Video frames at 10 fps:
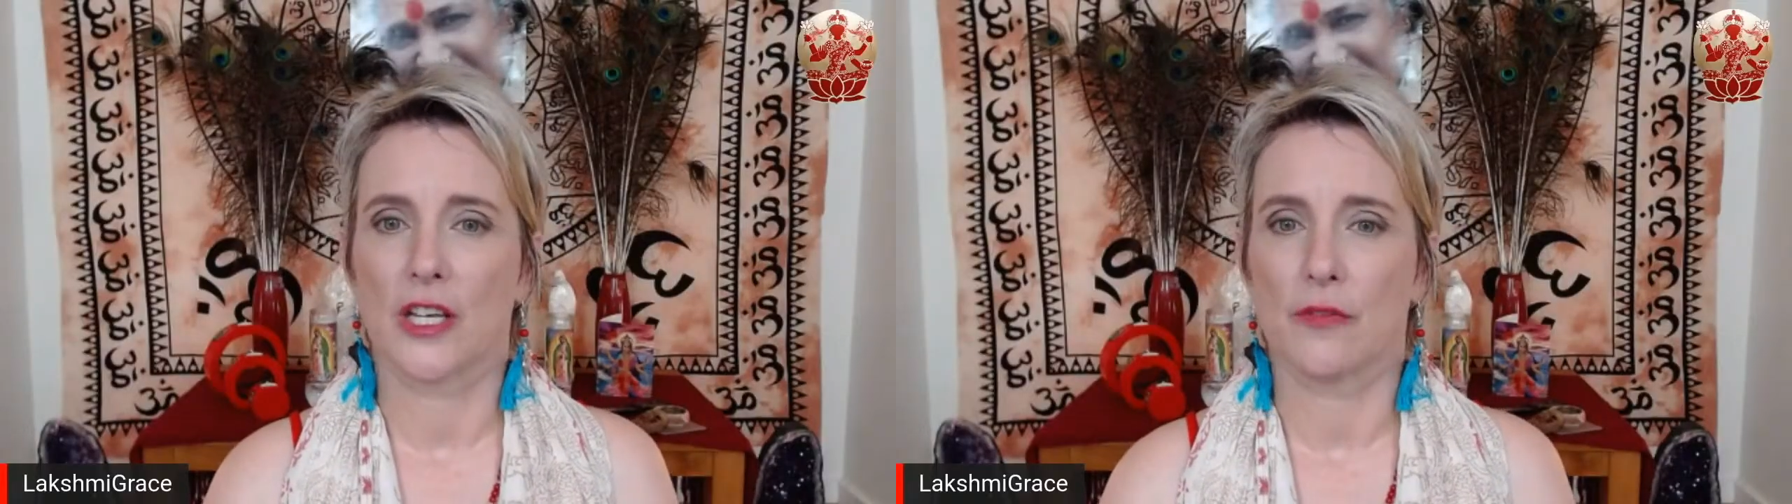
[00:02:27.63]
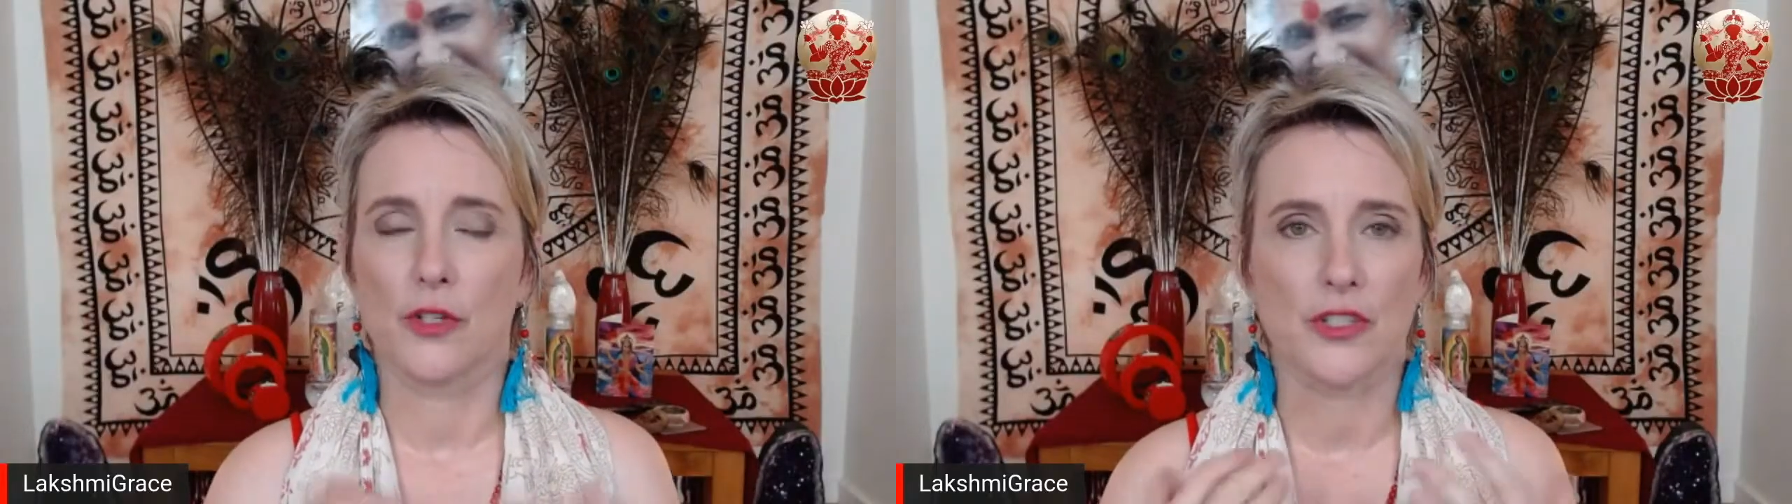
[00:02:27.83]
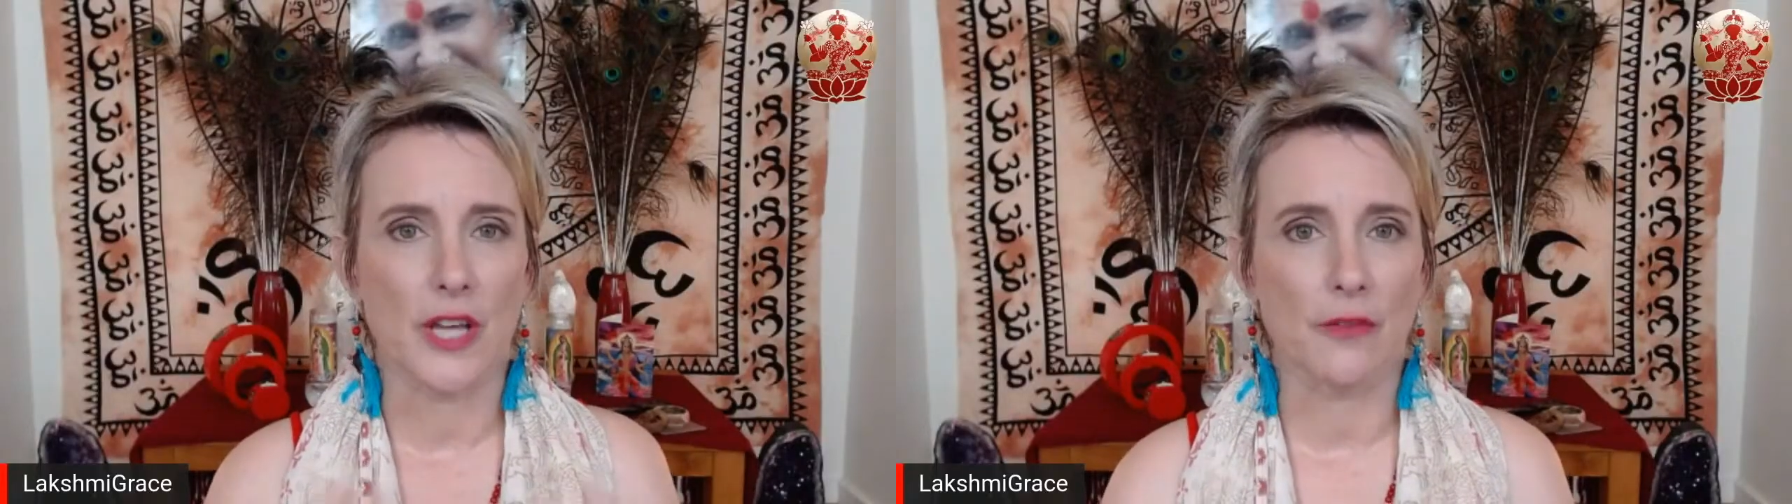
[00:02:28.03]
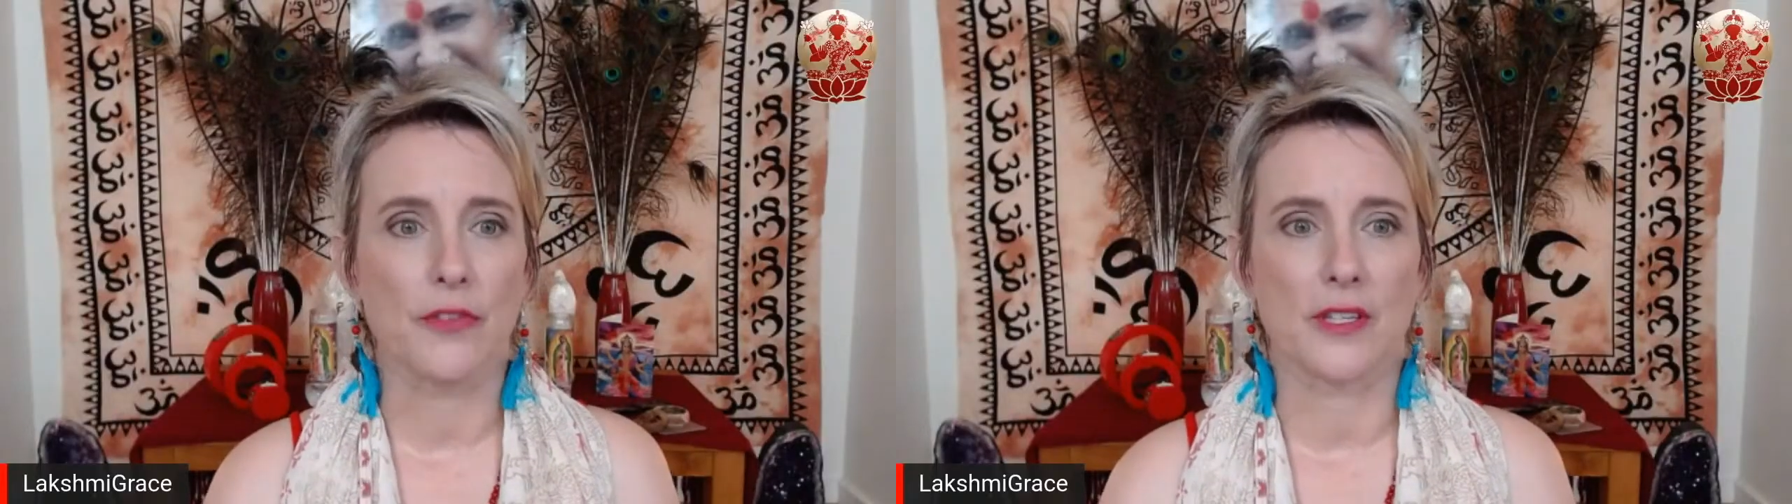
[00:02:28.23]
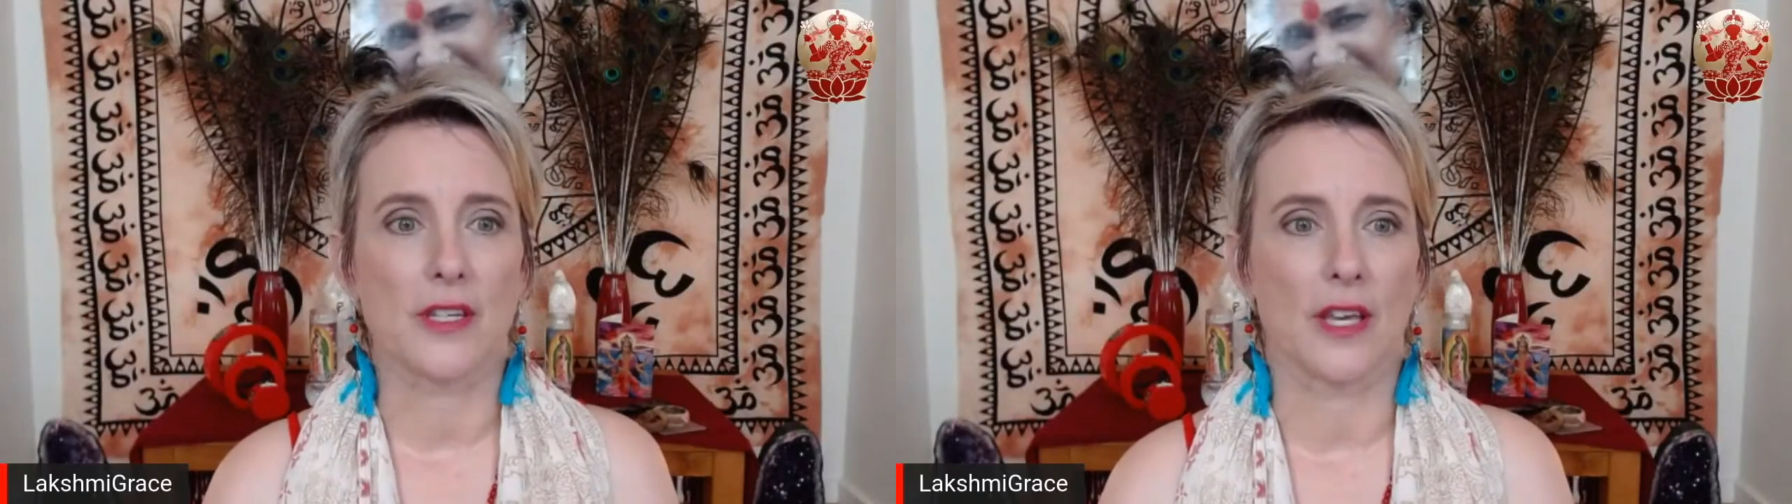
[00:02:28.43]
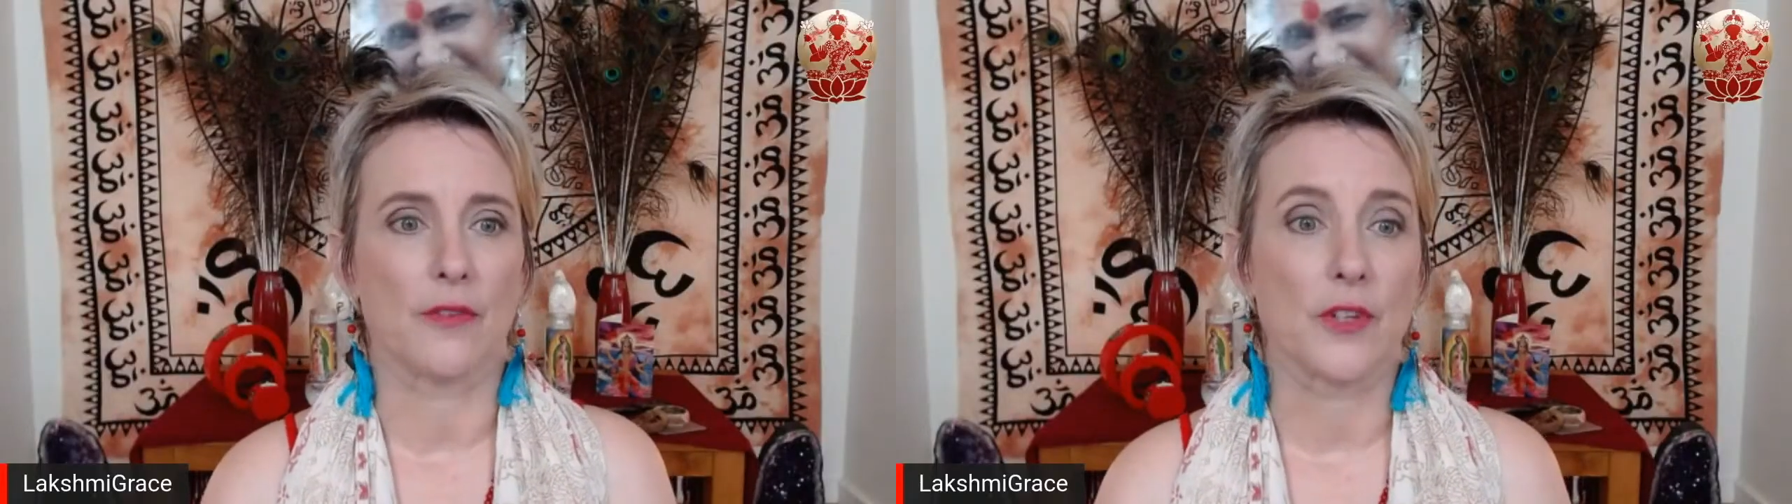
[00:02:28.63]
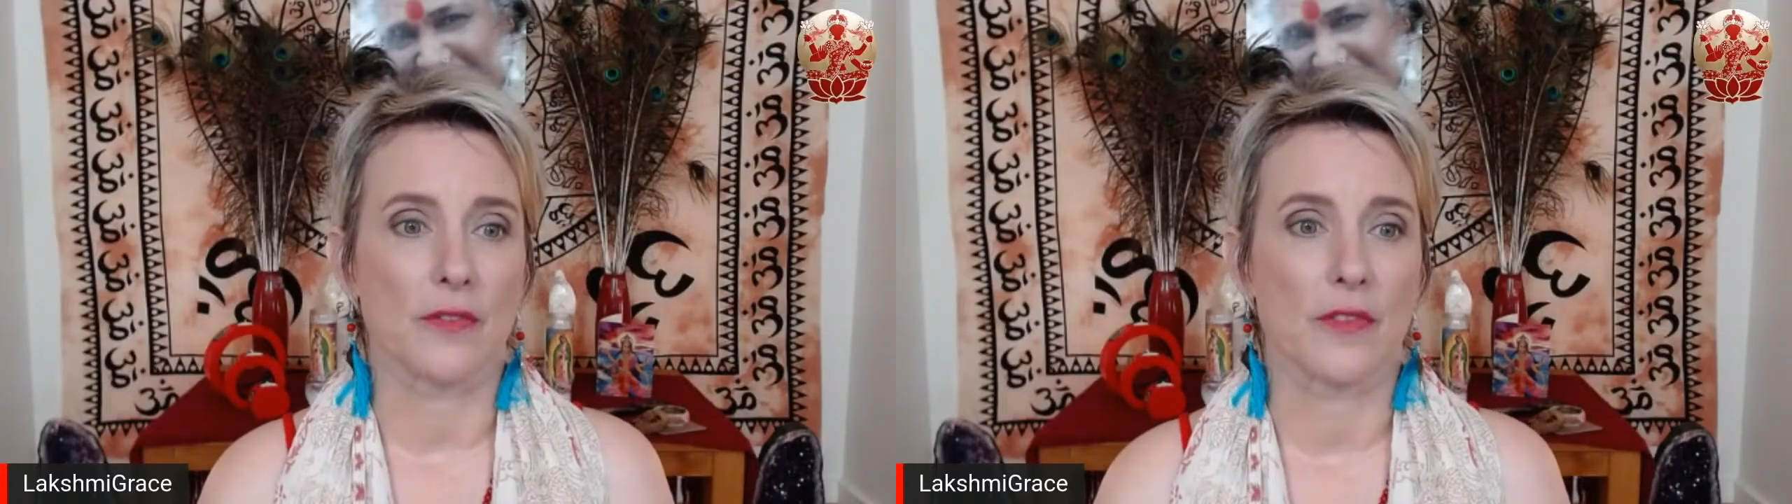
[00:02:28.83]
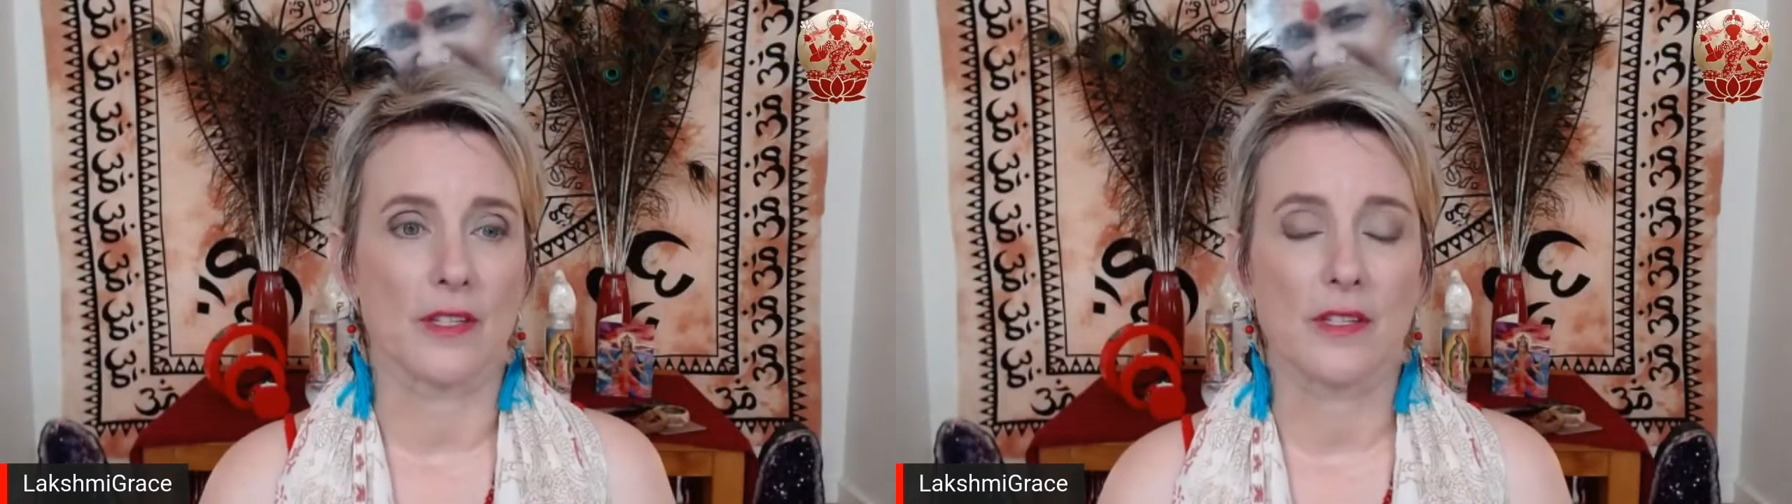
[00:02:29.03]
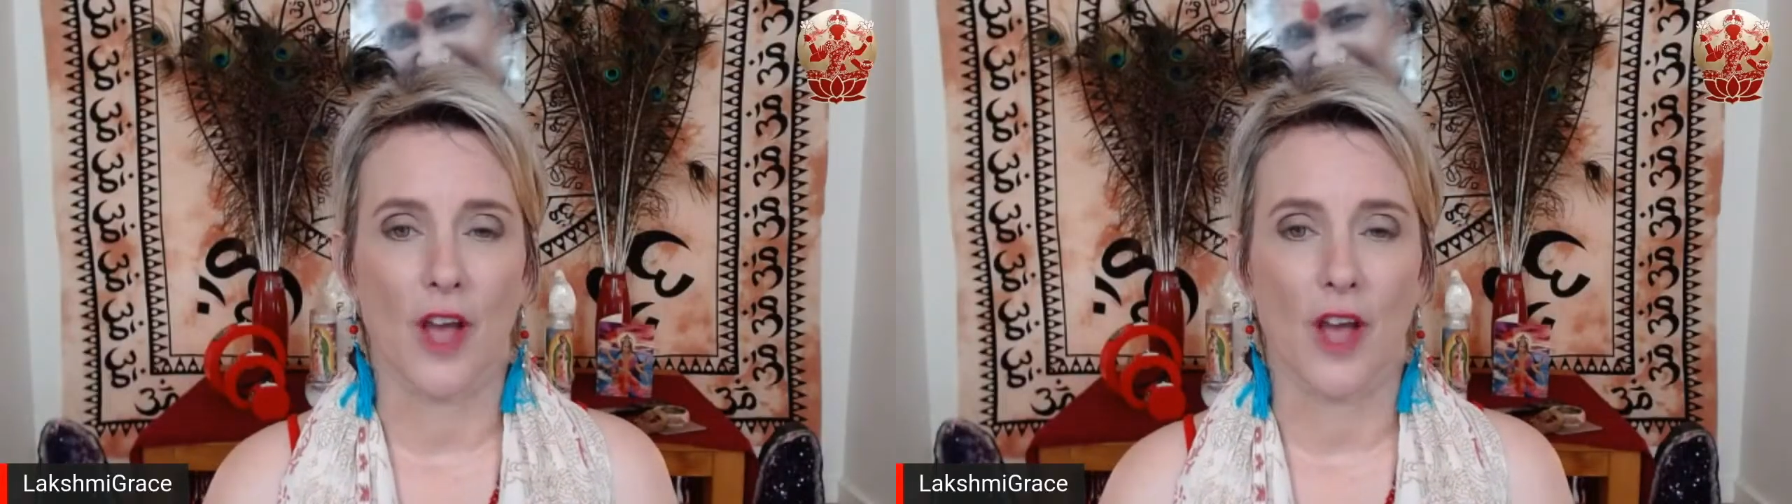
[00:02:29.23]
Give yourself this gift of this